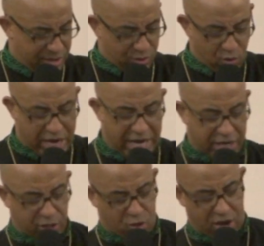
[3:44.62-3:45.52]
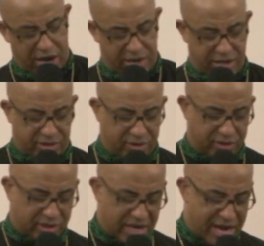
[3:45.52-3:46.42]
And when he inquired as to
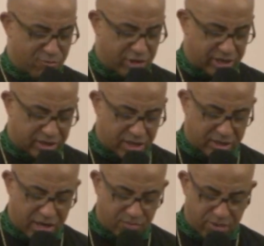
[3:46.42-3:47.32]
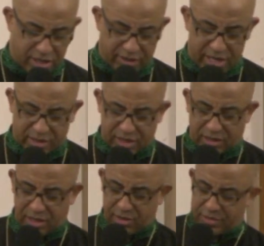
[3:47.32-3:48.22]
the time when his son got better, they
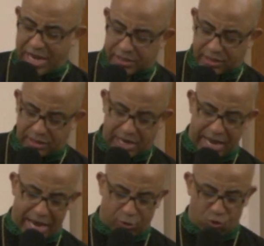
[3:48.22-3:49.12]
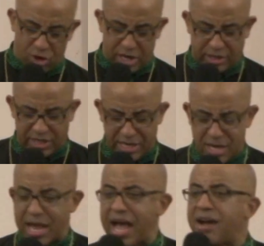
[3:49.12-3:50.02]
said to him, Yesterday at one
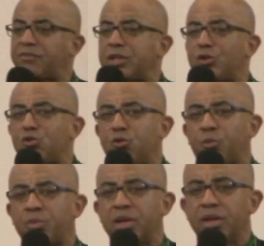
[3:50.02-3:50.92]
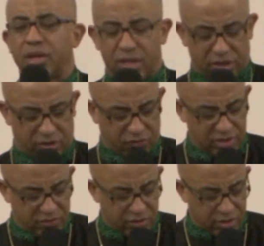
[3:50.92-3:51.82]
in the afternoon, his
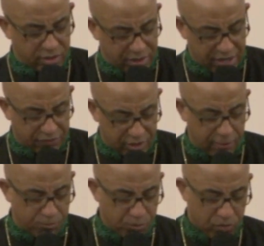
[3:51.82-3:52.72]
fever left him.